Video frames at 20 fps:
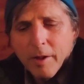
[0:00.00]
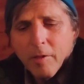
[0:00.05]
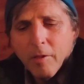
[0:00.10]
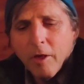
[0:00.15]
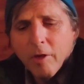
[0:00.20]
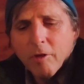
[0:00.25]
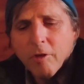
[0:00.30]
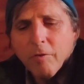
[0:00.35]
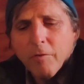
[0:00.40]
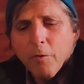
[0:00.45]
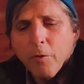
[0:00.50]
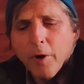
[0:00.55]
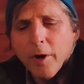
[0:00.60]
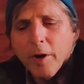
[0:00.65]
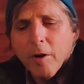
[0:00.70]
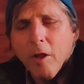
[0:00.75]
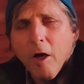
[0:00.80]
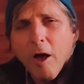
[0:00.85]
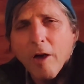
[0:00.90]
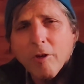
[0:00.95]
Let's
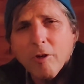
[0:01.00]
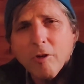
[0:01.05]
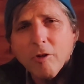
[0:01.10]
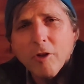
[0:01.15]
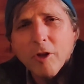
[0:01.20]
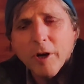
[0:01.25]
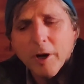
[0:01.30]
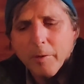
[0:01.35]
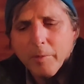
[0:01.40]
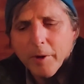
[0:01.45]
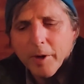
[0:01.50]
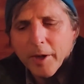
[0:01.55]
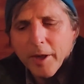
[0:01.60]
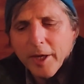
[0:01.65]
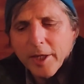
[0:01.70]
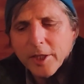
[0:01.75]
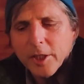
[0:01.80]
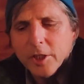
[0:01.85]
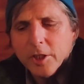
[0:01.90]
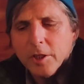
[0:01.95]
avoid losses in our
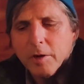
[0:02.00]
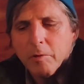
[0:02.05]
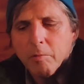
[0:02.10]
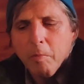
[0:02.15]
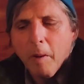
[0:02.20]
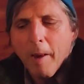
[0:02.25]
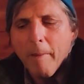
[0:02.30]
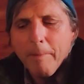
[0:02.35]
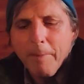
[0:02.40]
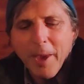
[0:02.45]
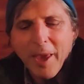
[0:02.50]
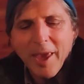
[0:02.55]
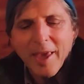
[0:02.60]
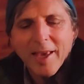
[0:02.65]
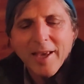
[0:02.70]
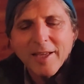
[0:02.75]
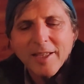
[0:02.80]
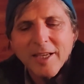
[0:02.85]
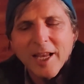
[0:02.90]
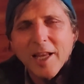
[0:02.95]
relationships by
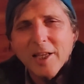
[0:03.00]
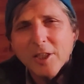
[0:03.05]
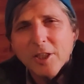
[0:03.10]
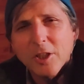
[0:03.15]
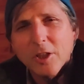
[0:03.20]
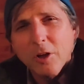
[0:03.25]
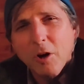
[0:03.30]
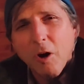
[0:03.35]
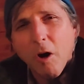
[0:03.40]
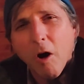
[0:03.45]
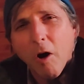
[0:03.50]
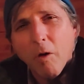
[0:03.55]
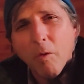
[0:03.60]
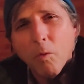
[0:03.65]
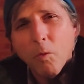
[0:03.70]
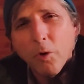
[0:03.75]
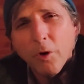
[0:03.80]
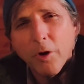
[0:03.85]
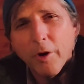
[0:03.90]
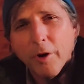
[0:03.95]
paying attention to our
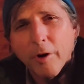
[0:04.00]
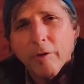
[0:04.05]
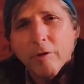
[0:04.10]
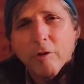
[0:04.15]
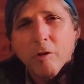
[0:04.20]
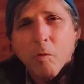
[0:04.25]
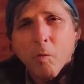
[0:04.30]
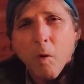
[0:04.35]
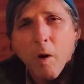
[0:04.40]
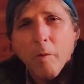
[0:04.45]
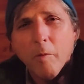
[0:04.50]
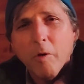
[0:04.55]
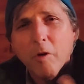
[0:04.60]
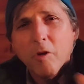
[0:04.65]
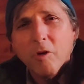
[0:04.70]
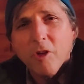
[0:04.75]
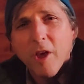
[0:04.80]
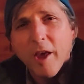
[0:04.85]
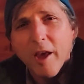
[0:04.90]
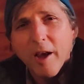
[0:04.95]
words and what we
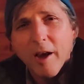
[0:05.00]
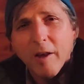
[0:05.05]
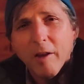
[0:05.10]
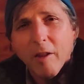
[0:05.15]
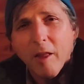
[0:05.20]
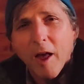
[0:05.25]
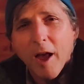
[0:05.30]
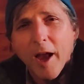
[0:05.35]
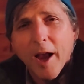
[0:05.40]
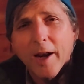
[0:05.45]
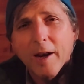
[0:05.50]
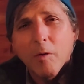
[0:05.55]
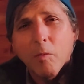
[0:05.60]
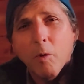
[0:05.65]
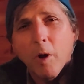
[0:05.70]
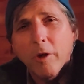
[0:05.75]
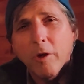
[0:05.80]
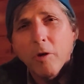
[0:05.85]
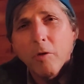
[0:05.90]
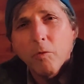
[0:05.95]
say online and
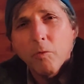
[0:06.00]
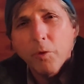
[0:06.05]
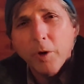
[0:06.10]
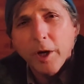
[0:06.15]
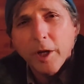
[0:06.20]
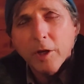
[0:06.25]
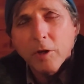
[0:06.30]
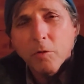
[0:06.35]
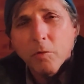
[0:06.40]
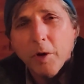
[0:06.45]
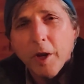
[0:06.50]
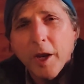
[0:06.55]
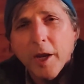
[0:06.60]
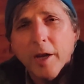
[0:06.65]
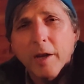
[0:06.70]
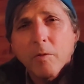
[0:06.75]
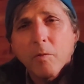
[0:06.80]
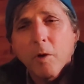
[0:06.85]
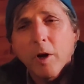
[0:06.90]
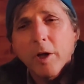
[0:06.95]
what you
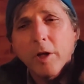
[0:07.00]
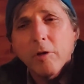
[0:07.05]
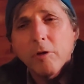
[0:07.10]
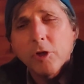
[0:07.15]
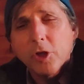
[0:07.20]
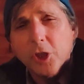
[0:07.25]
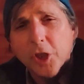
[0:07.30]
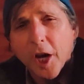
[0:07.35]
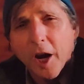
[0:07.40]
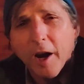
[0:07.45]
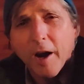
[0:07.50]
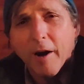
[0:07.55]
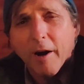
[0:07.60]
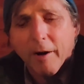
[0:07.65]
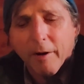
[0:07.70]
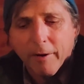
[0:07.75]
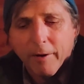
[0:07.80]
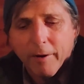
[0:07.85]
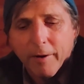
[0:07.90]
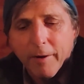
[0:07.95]
retweet and what you
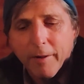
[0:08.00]
share.